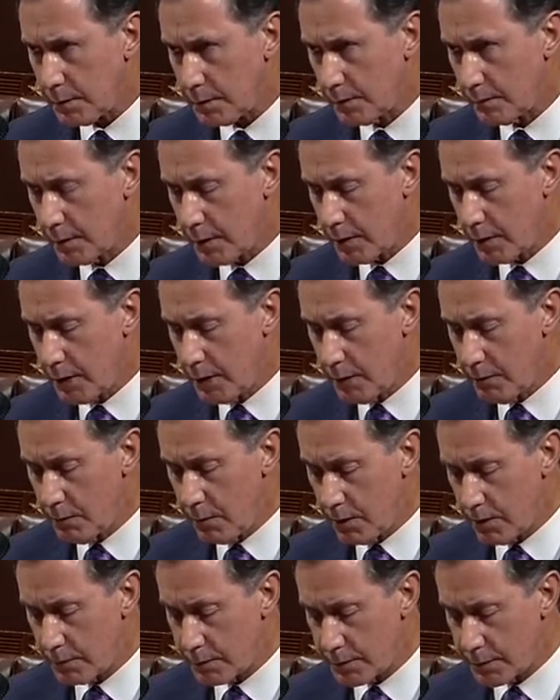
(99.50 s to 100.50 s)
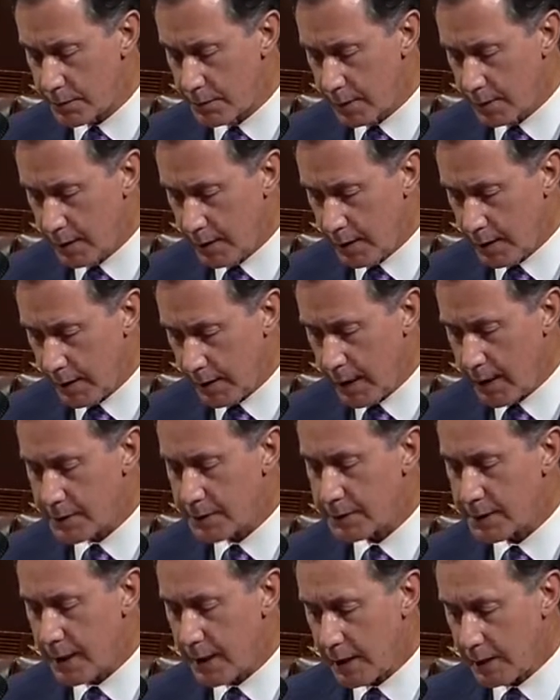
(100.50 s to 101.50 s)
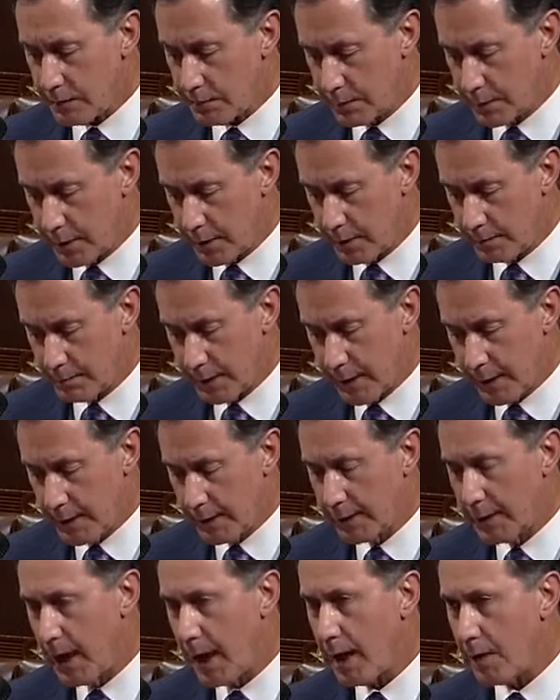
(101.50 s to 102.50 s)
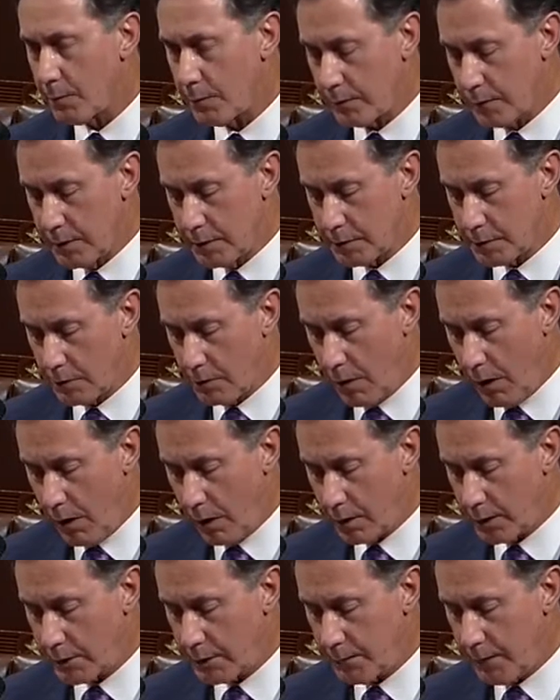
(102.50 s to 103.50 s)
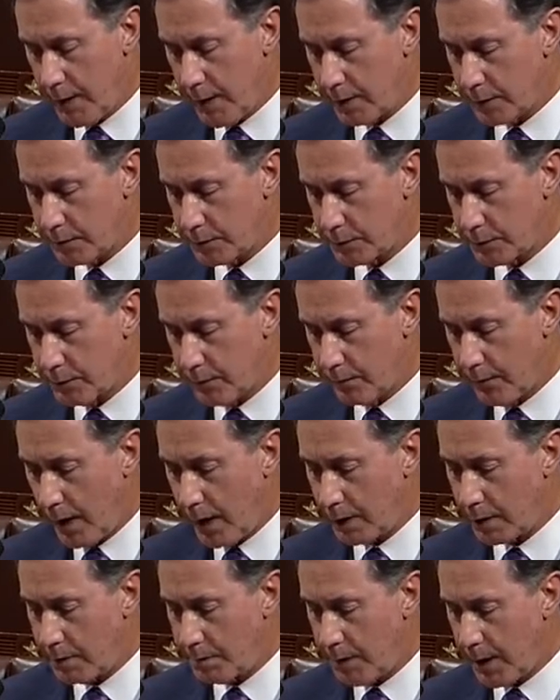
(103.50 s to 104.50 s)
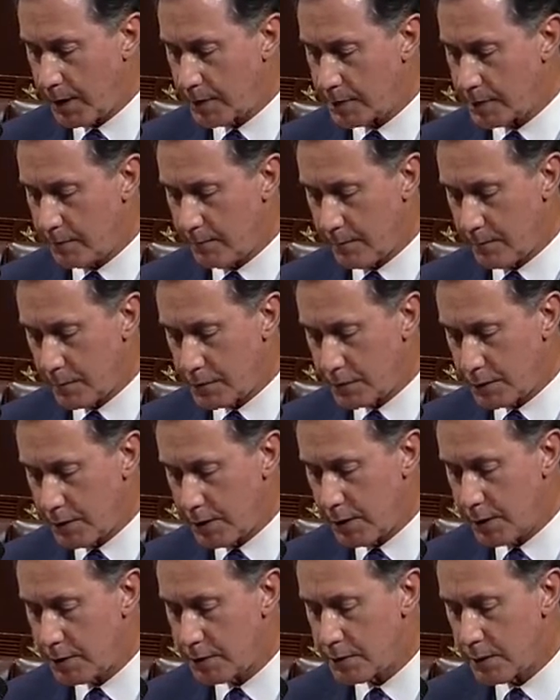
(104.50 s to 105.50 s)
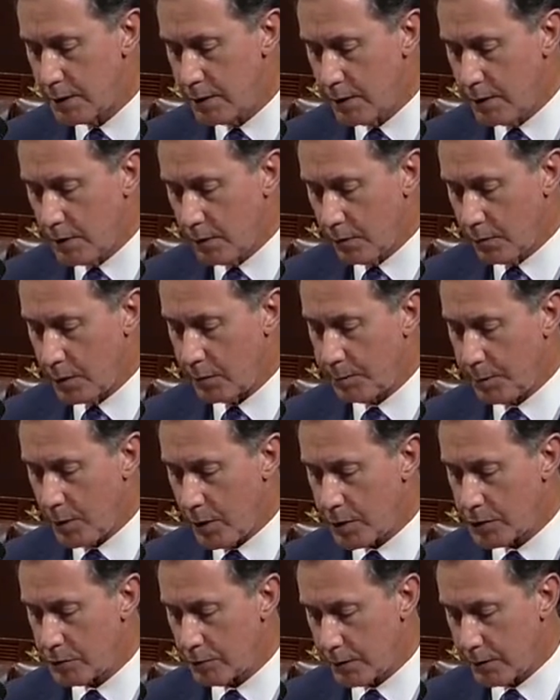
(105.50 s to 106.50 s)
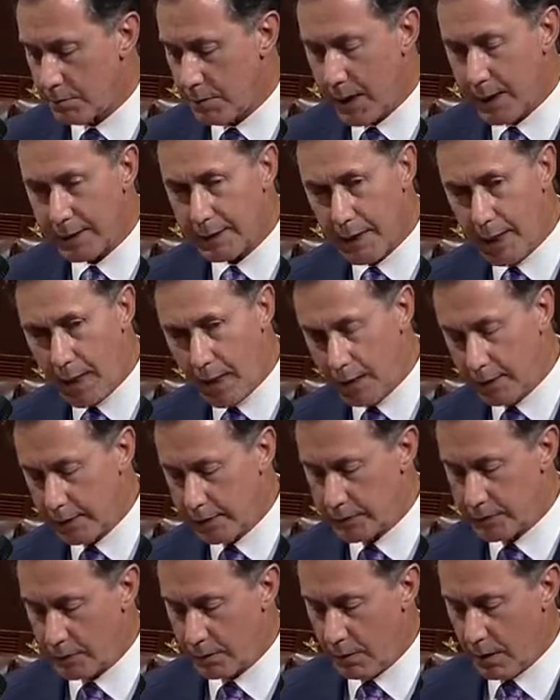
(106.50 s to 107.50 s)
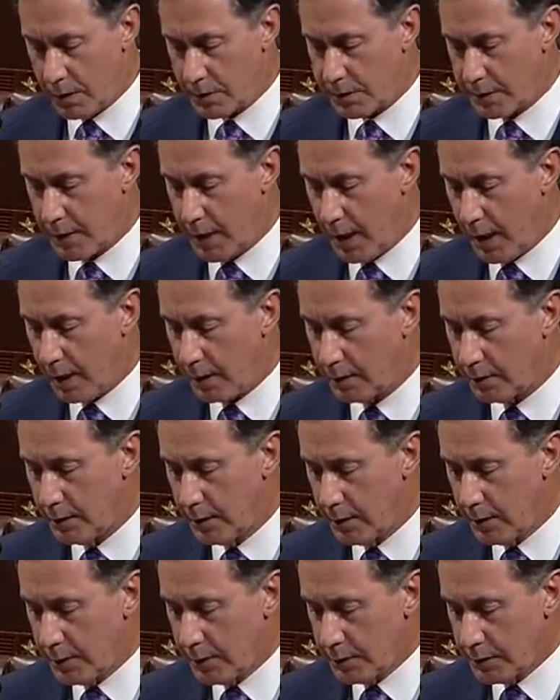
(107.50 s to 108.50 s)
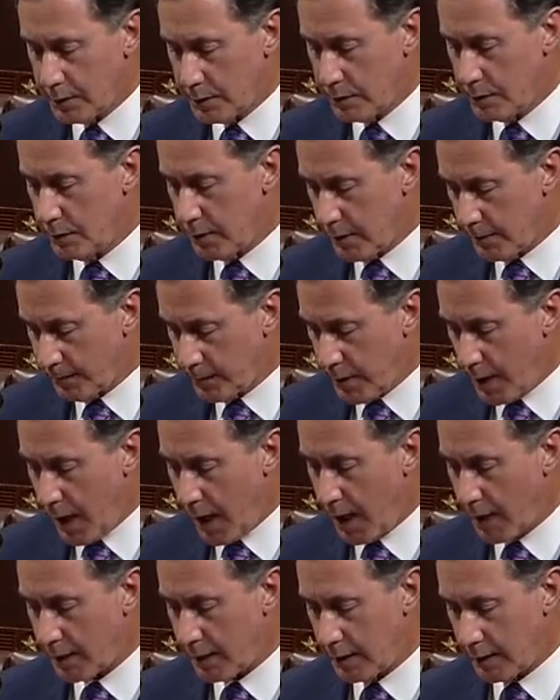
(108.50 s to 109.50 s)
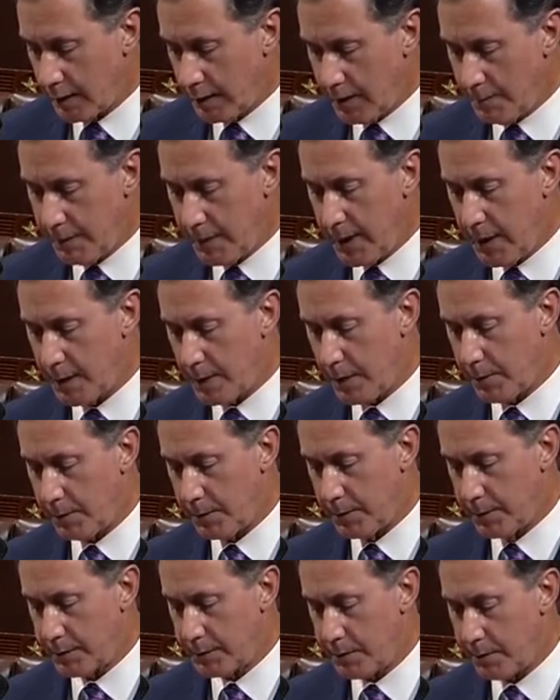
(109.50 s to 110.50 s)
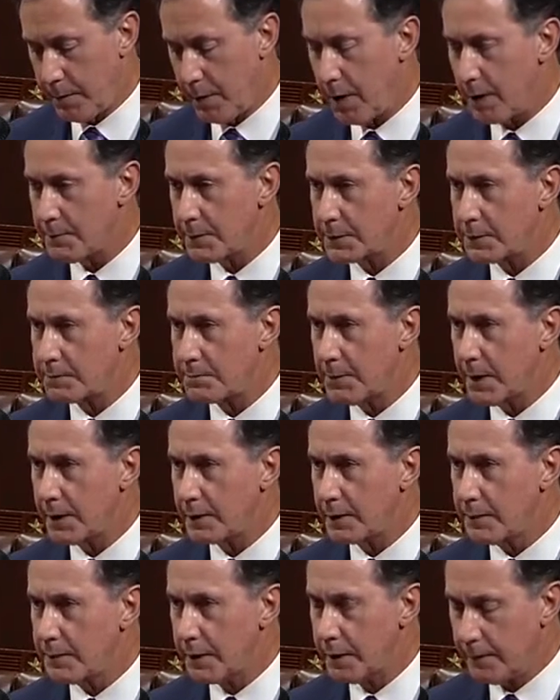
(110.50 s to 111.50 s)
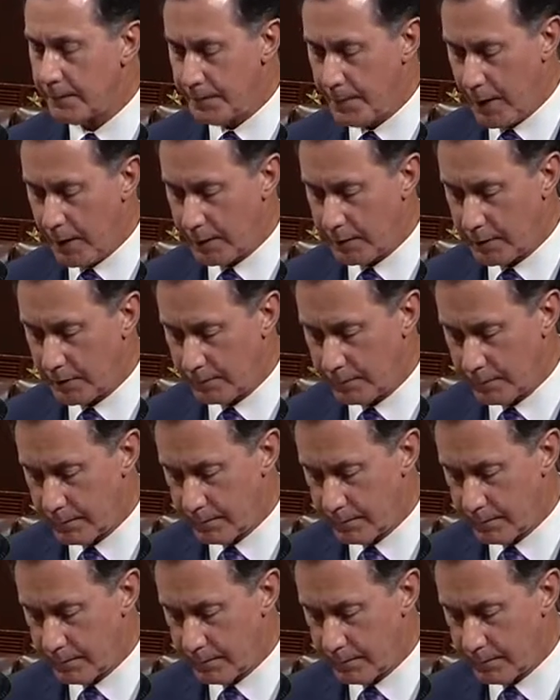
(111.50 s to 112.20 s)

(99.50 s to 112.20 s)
They're heroes, and I stand with them, not with these lawless vandals who have occupied some of our cities, who are pressuring my colleagues across the aisle to, if not eliminate our police departments, make them ineffective.